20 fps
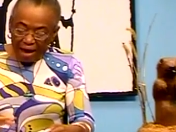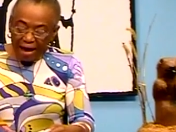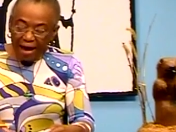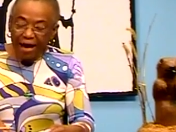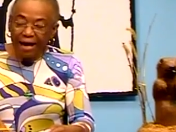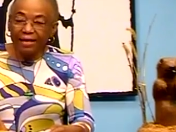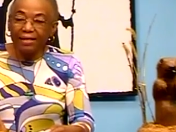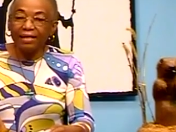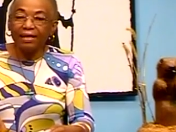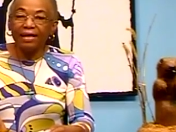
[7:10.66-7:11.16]

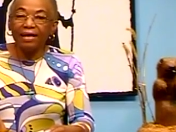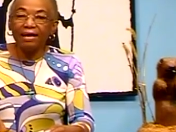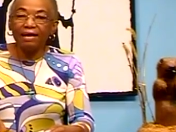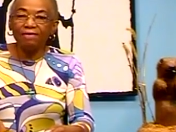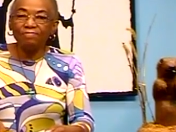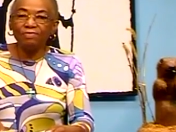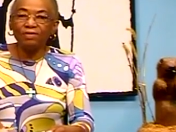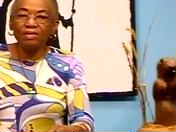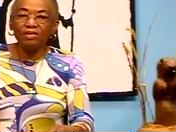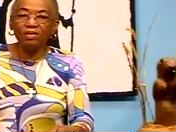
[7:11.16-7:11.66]
And I
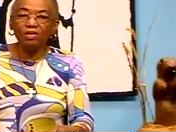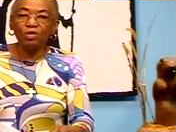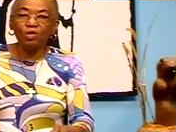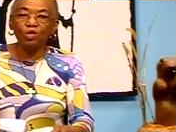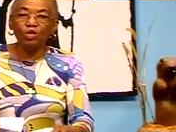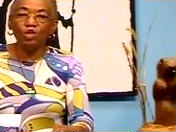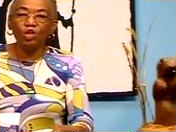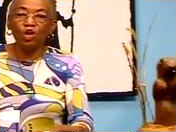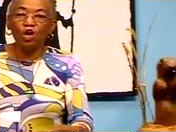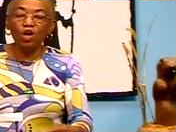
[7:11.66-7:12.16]
have here a
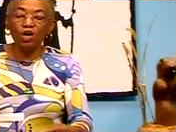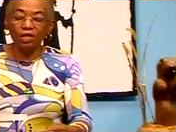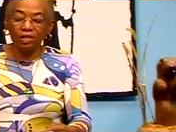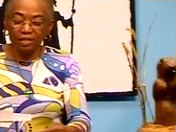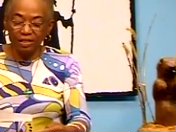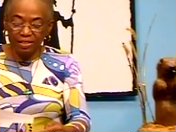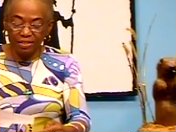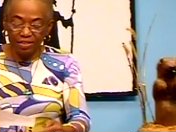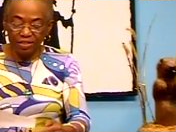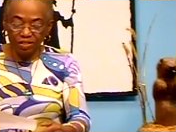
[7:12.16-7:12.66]
long
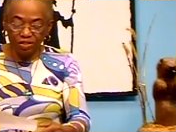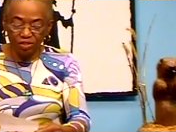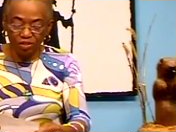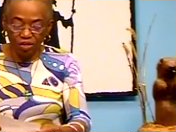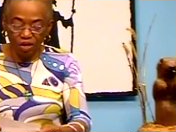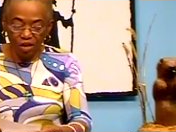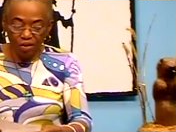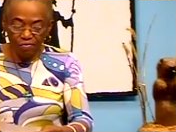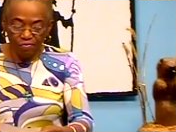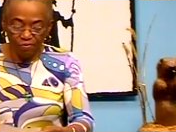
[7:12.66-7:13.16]
list
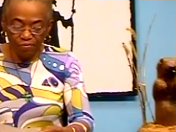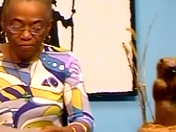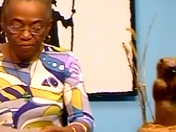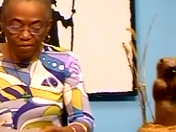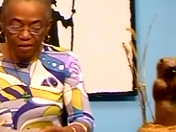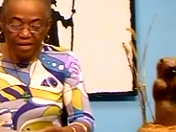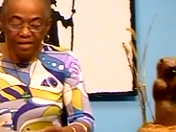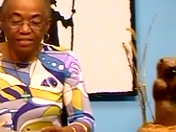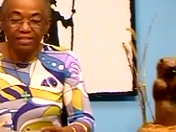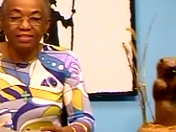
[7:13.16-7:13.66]
of
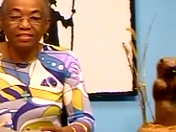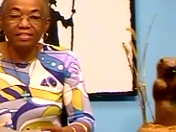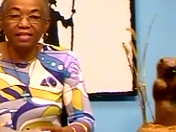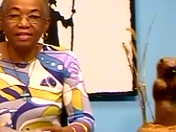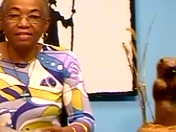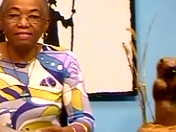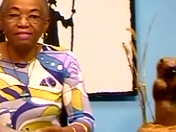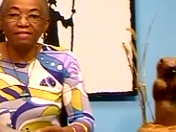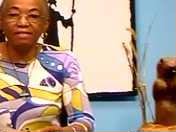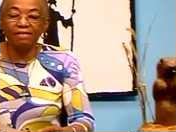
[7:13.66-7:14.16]
things
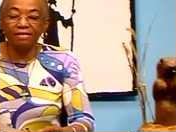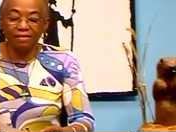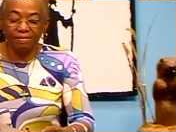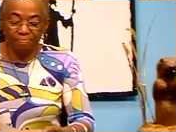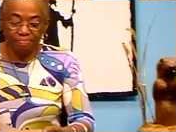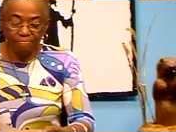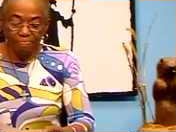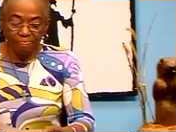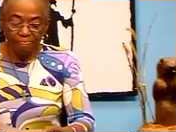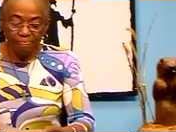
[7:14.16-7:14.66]
that the
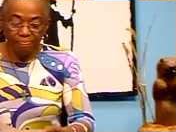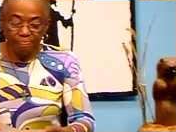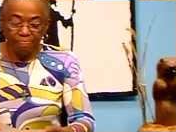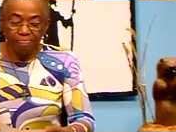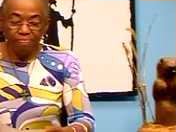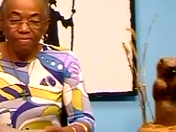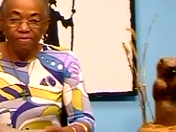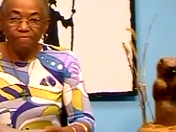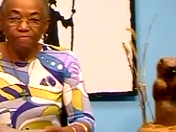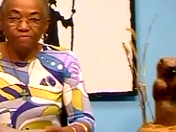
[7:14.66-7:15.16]

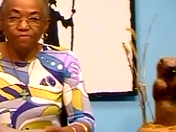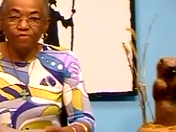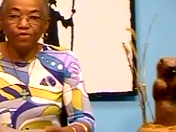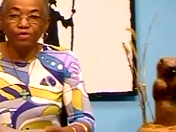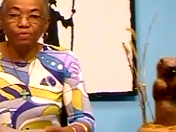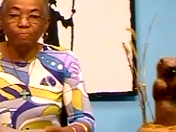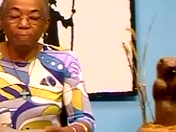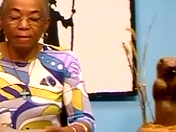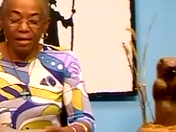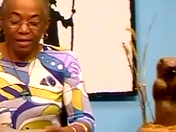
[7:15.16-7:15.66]

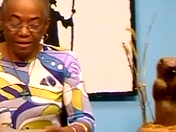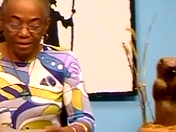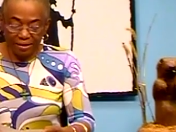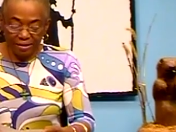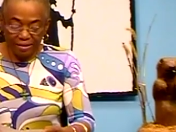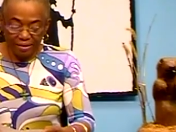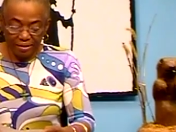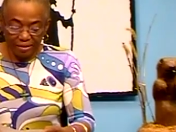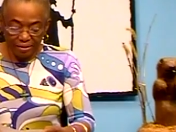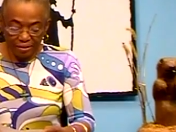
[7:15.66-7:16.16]
food
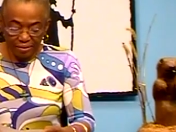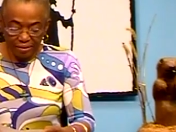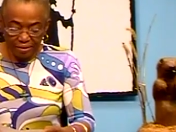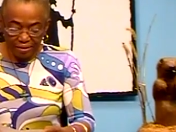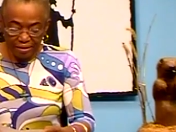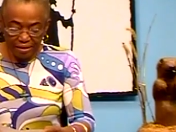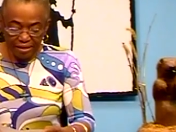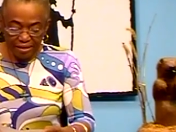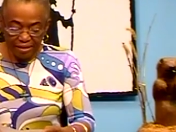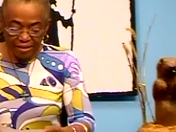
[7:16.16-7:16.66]
bank
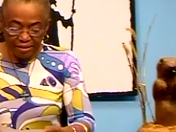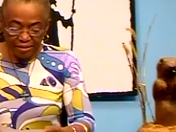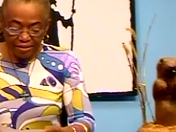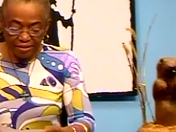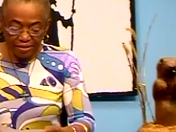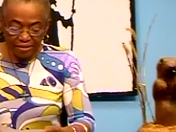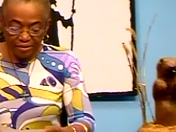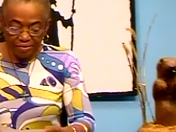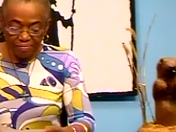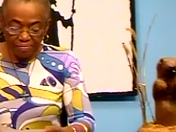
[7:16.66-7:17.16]

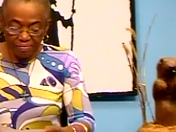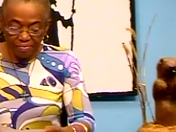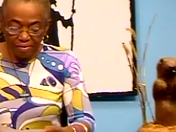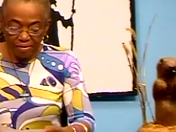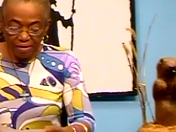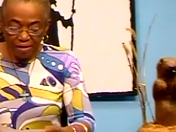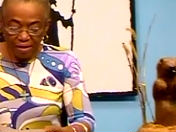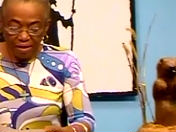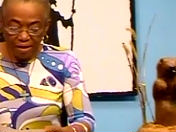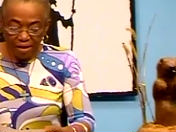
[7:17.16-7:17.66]
needs.
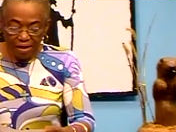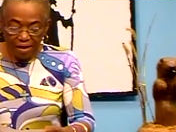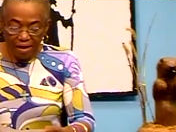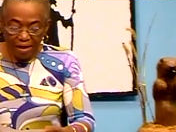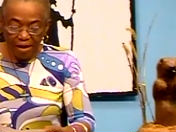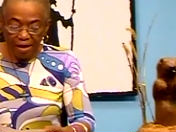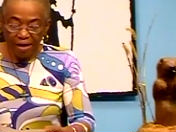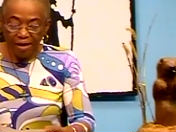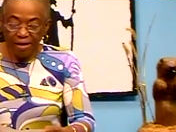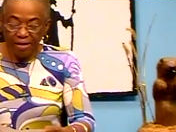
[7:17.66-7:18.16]

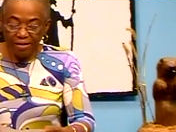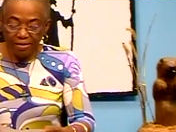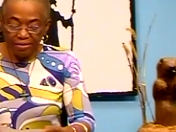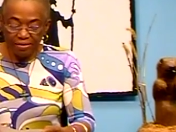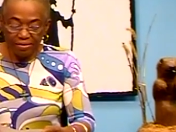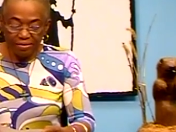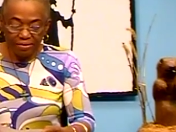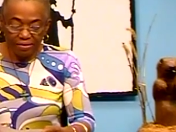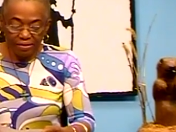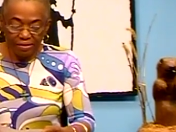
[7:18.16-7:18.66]

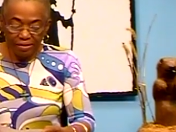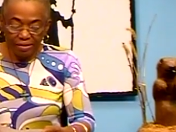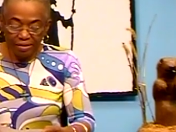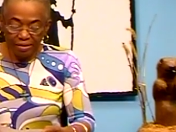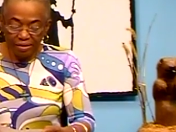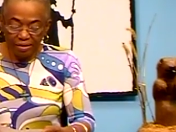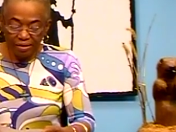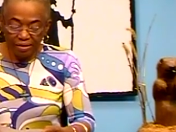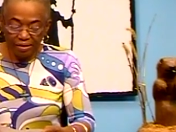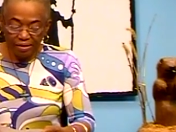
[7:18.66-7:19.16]
And
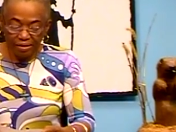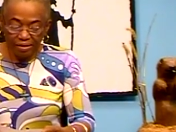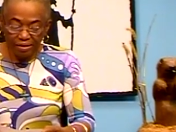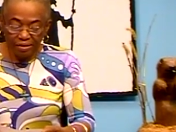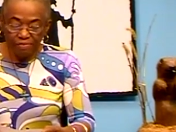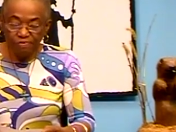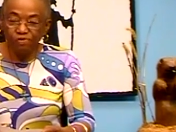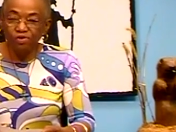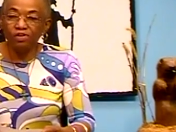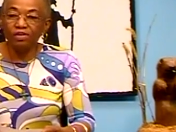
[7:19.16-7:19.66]
uh,
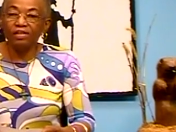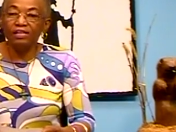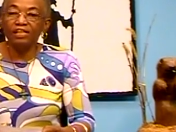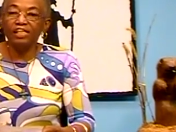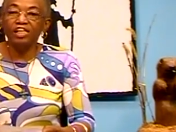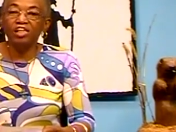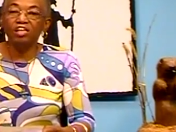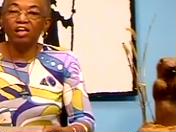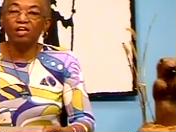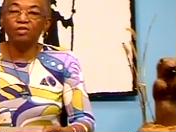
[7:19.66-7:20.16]
if you're
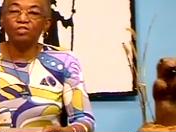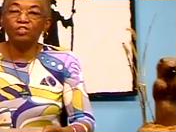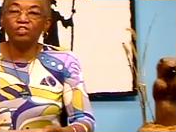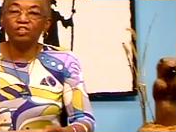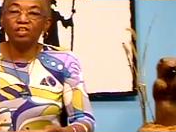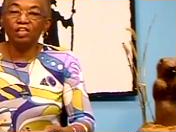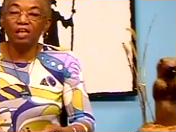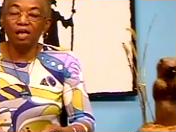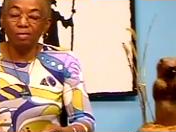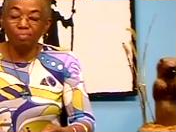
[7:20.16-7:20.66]
clearing out
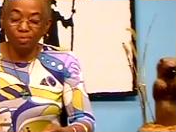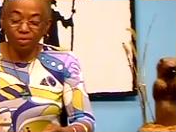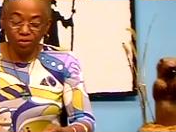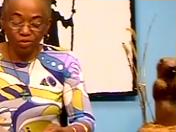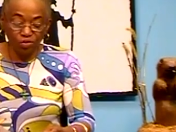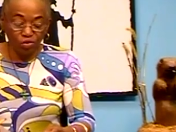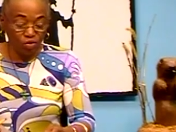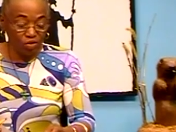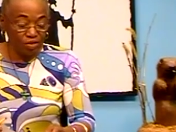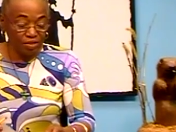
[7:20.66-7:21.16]
your
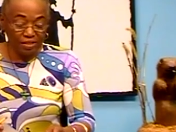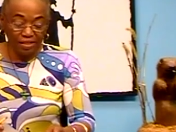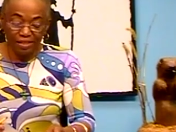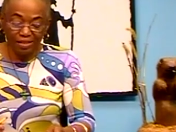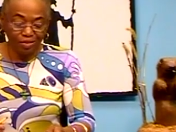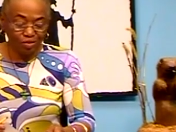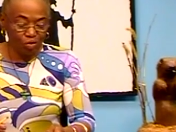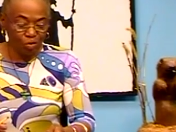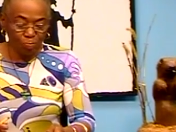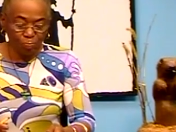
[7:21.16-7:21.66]
cupboards, or
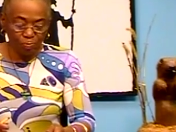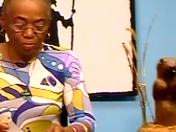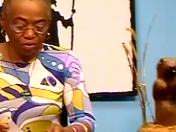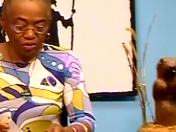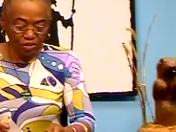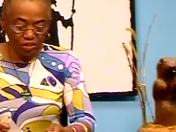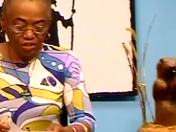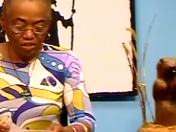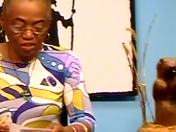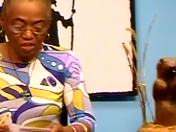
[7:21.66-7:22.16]
indeed go
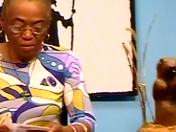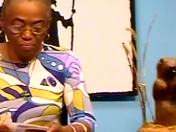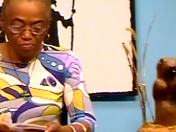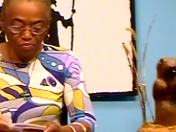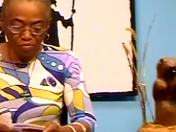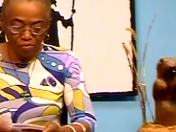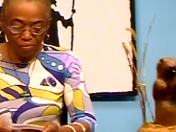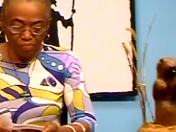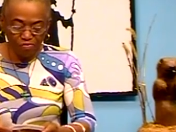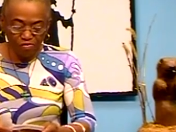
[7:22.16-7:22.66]
purchase some
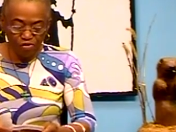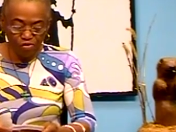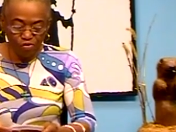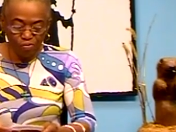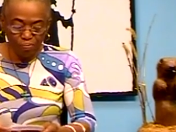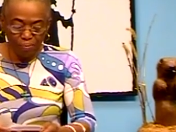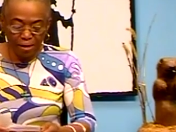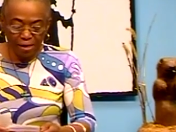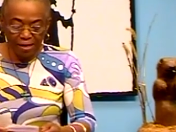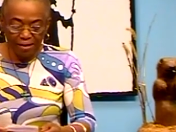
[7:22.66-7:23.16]
for the
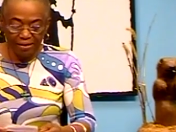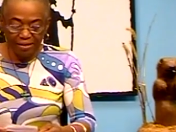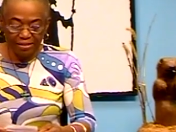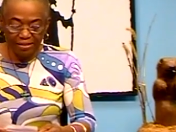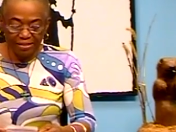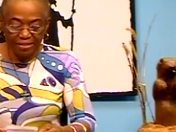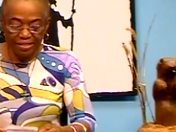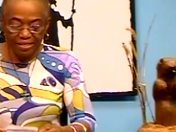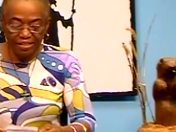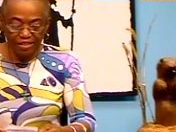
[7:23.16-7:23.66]
food bank,
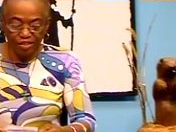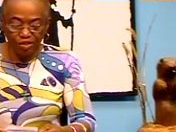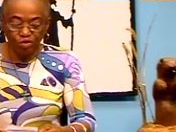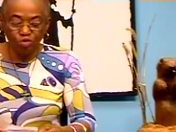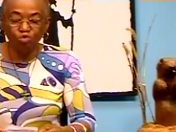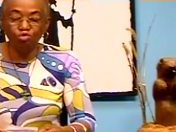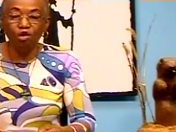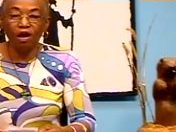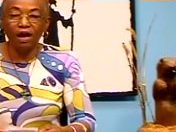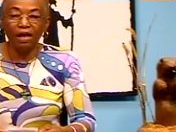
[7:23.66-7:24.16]
it needs
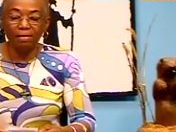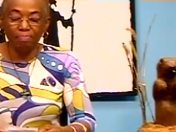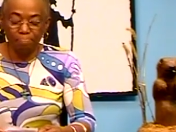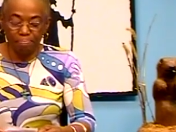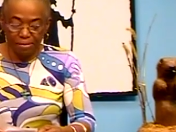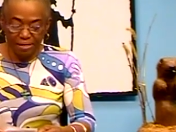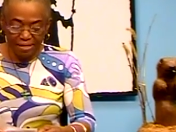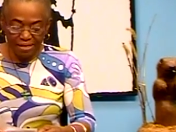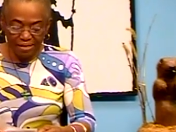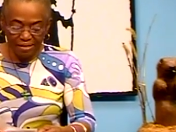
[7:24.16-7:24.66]
dried
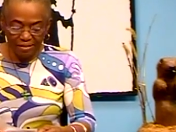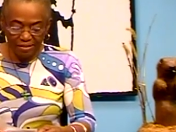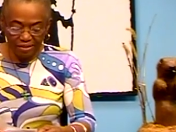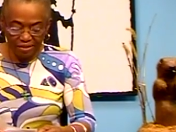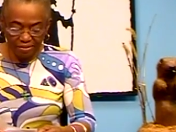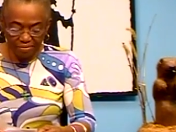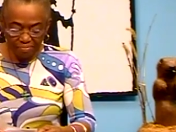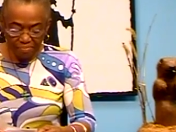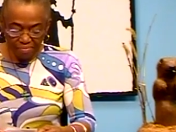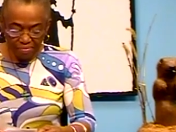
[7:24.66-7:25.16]
beans,